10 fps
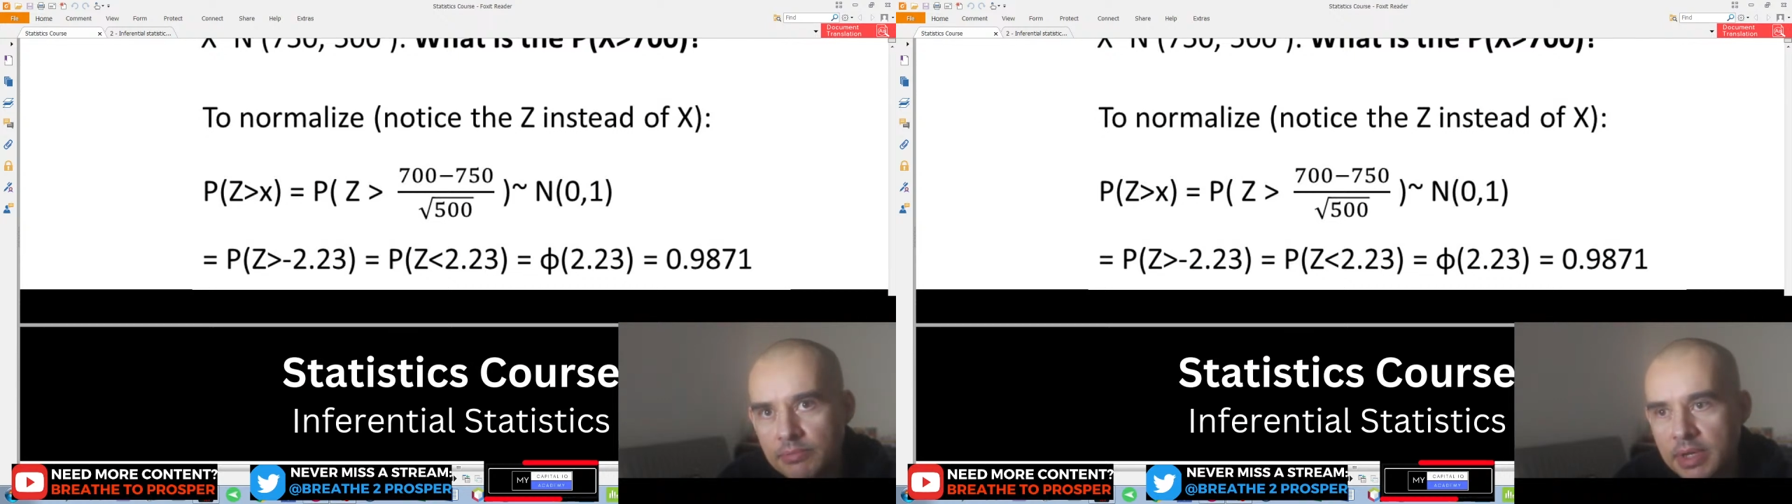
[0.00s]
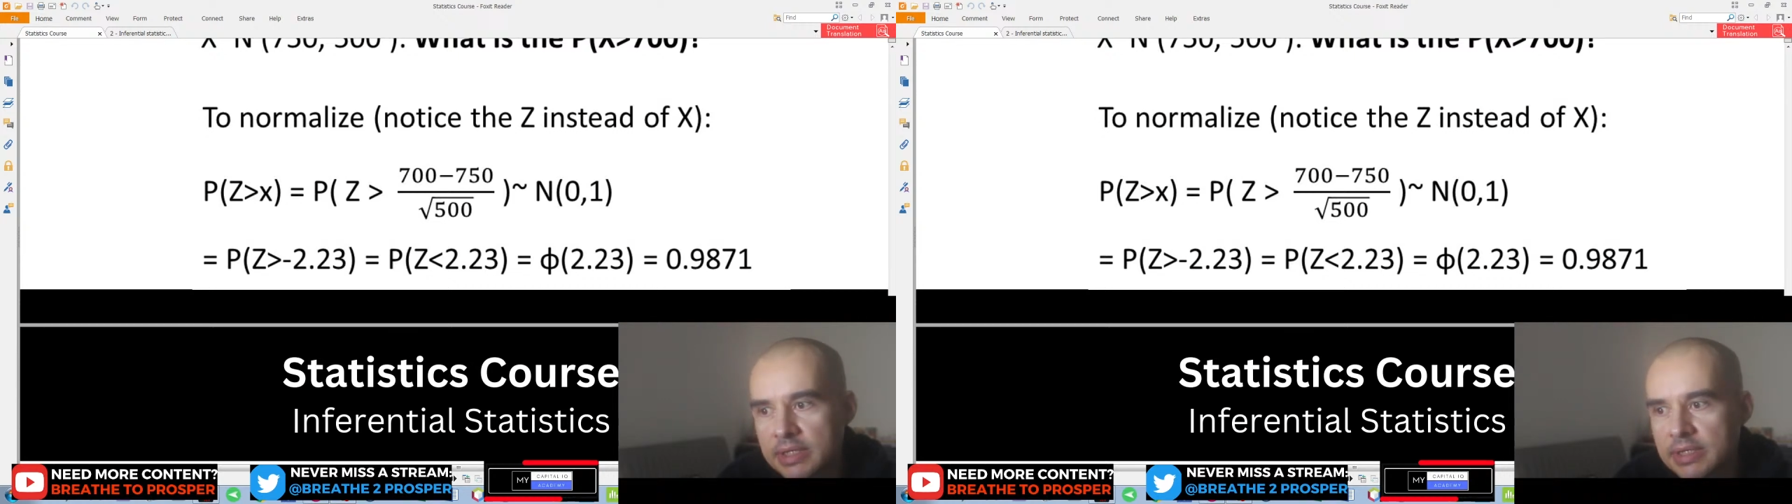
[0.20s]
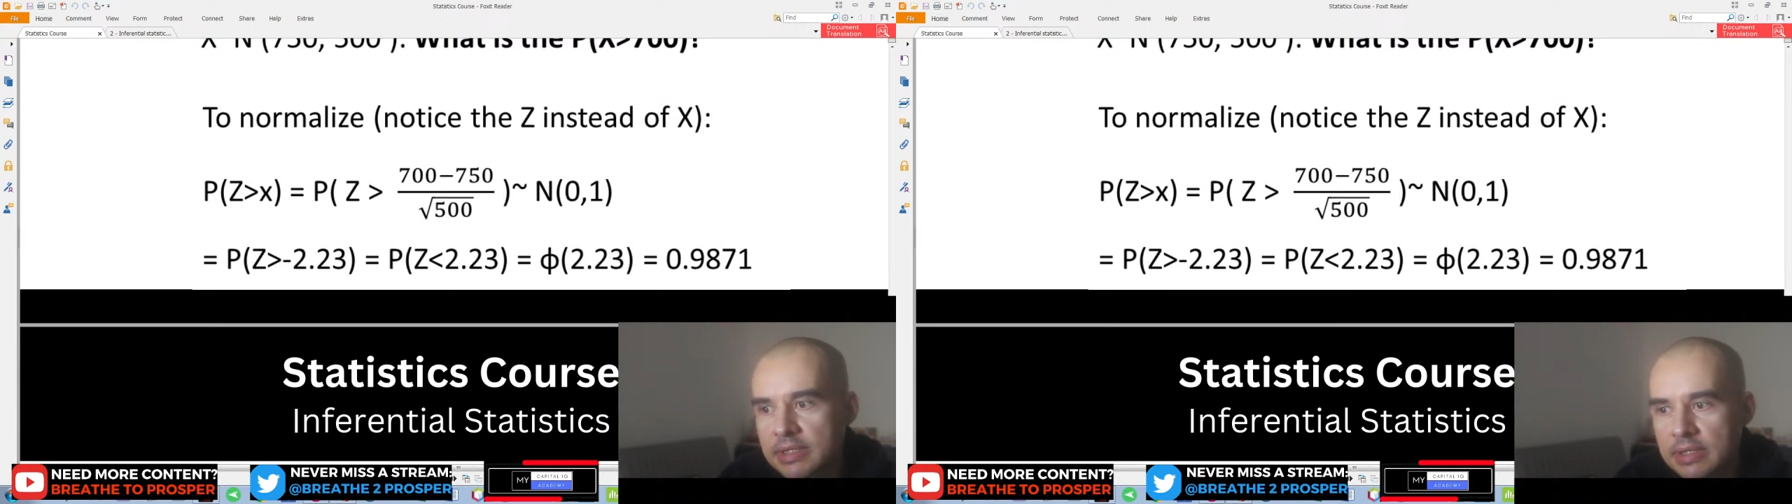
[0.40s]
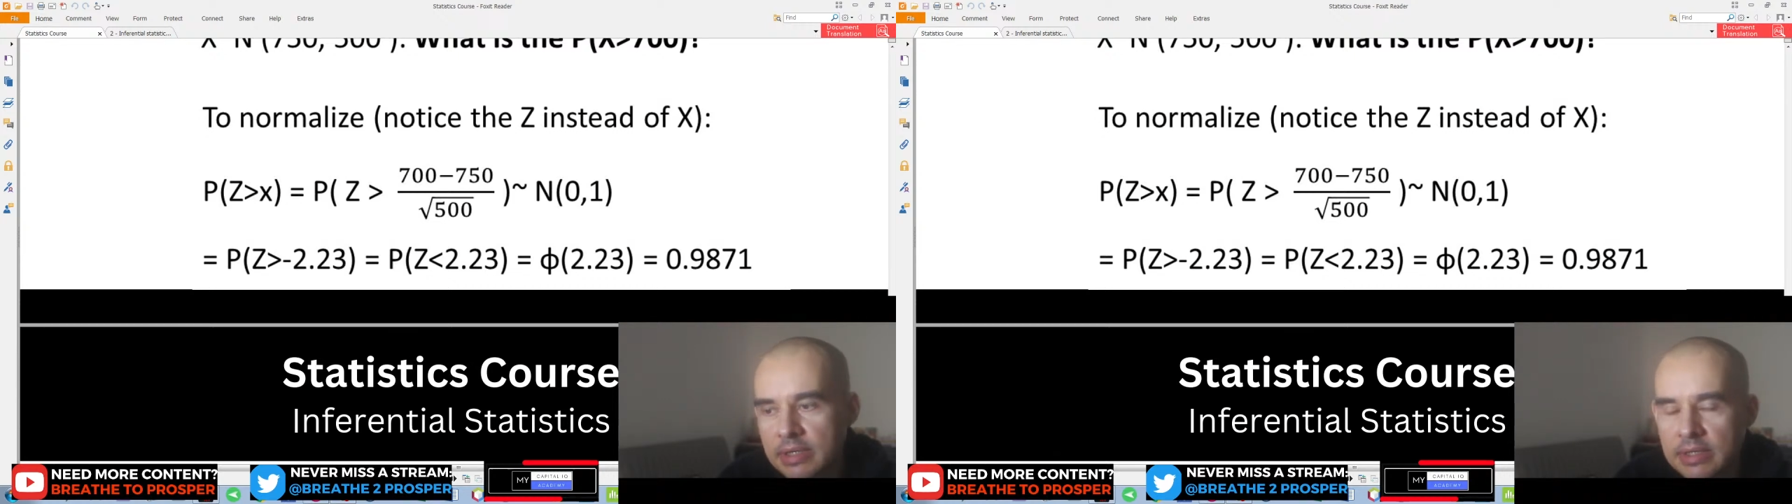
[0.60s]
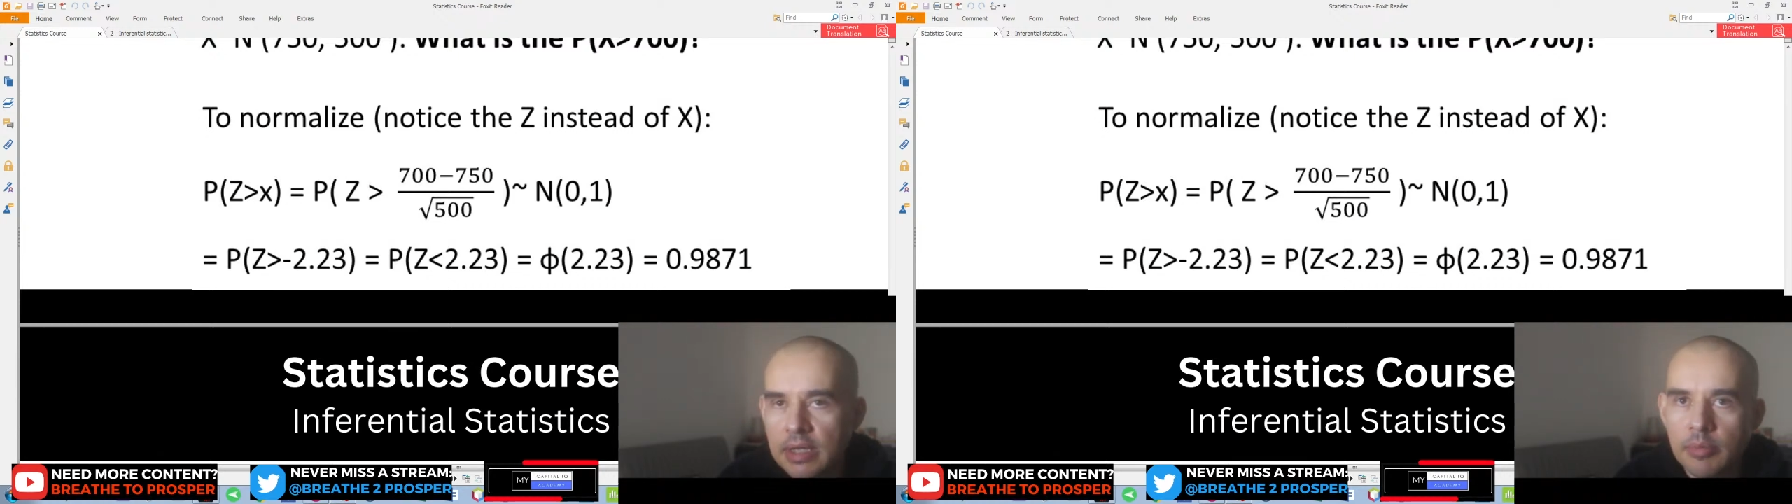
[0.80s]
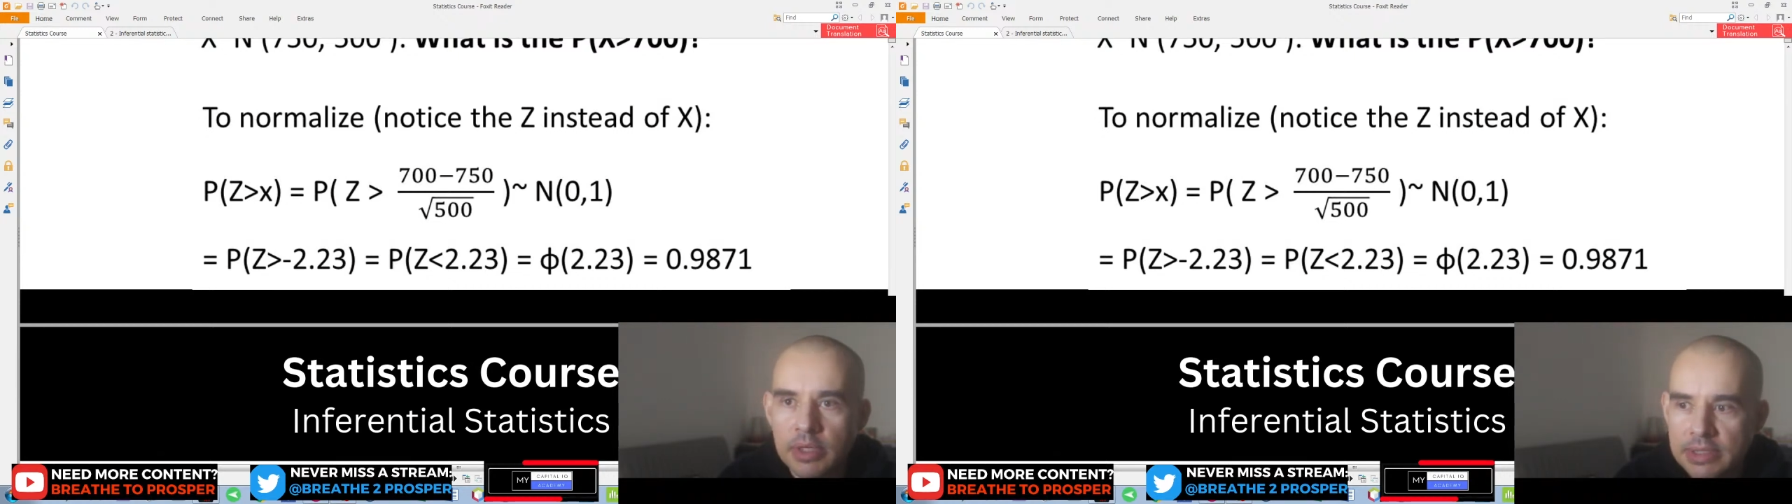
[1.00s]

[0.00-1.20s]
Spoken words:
because it's the table